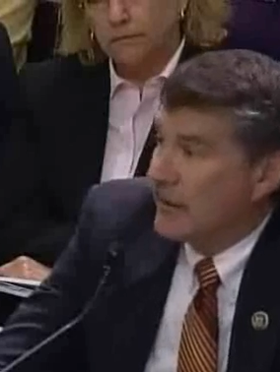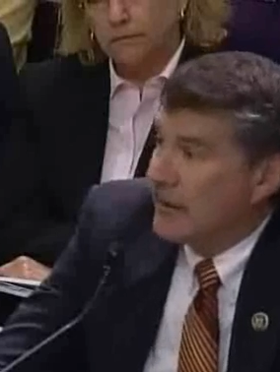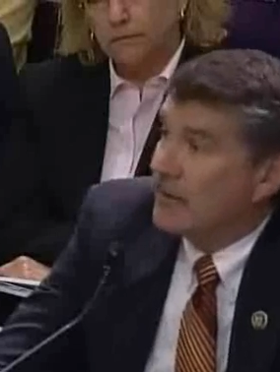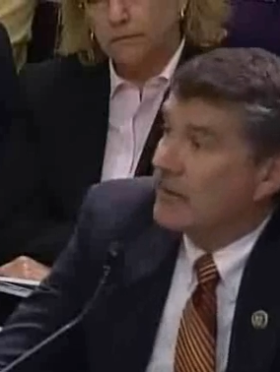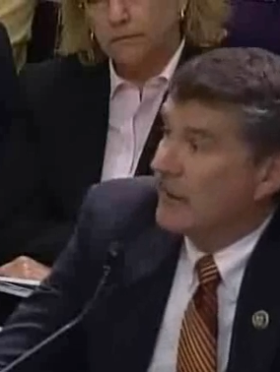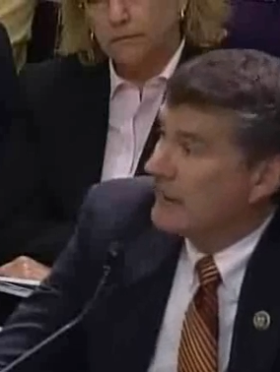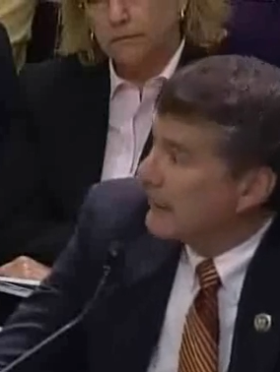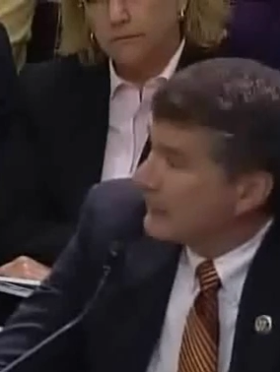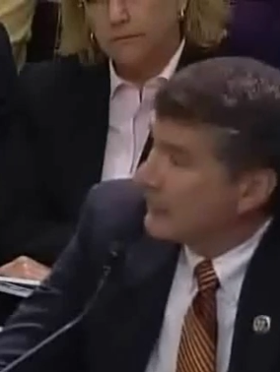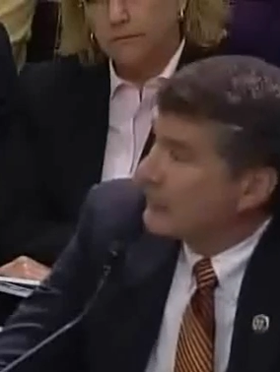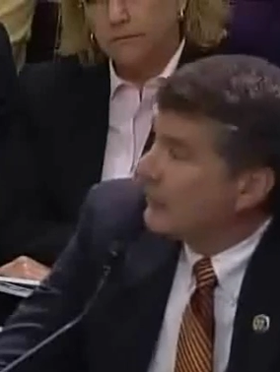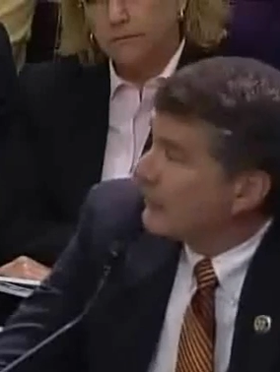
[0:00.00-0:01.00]
it is
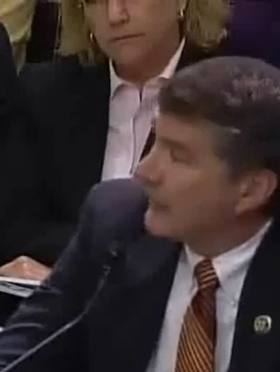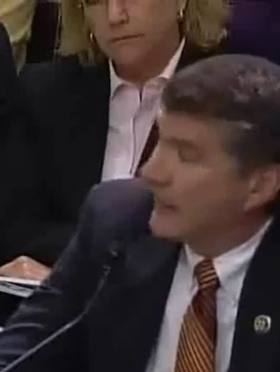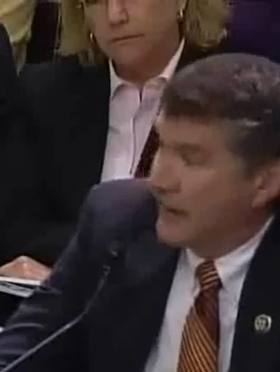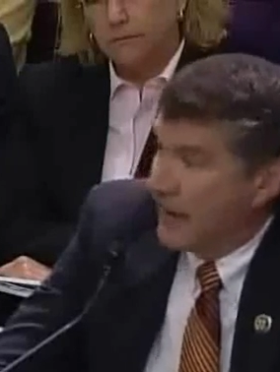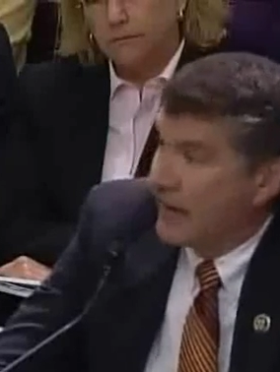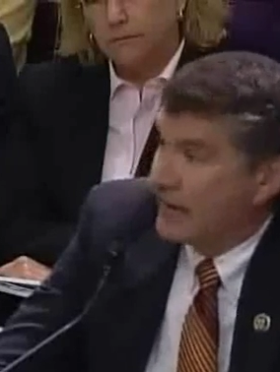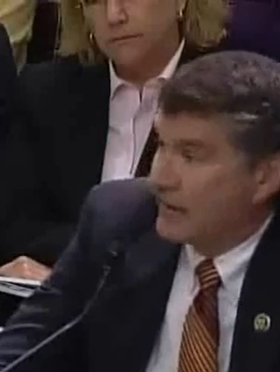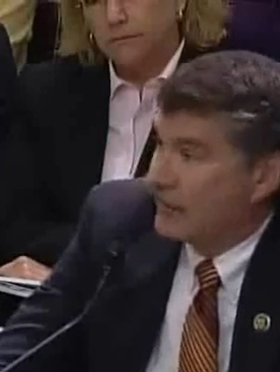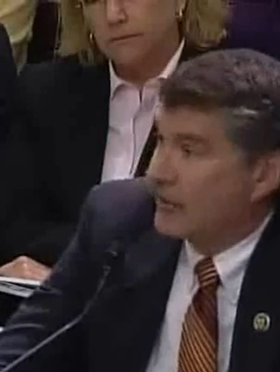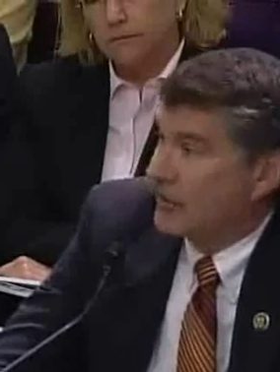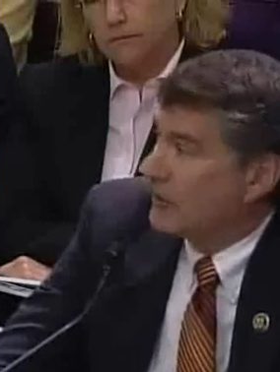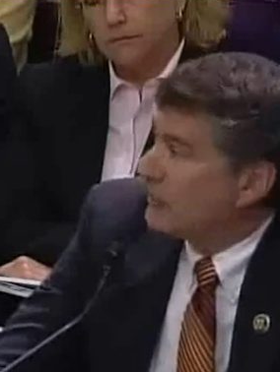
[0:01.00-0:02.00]
necessarily an us
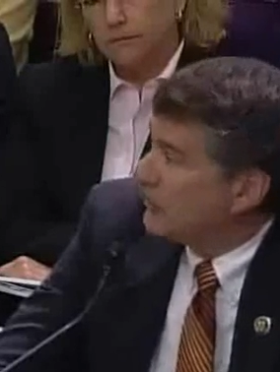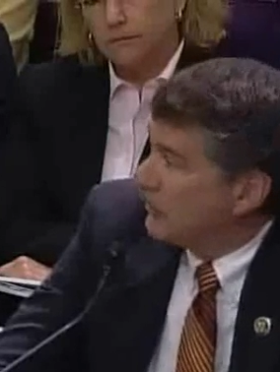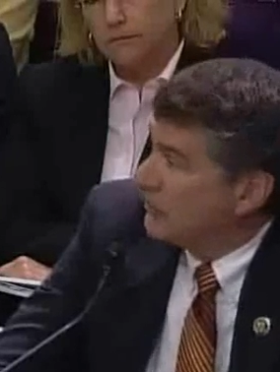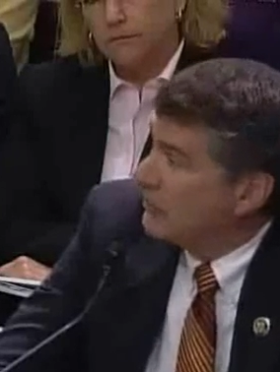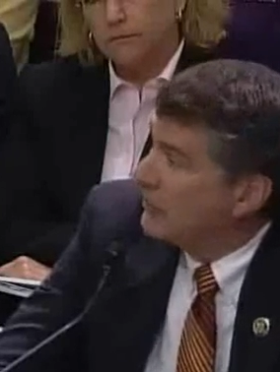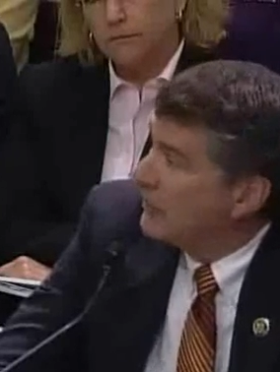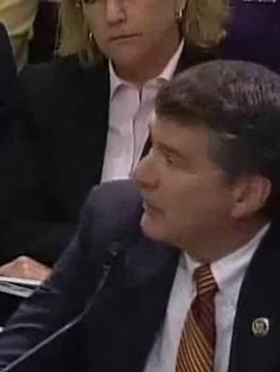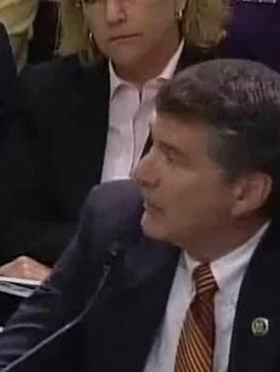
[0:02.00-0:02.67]
versus you,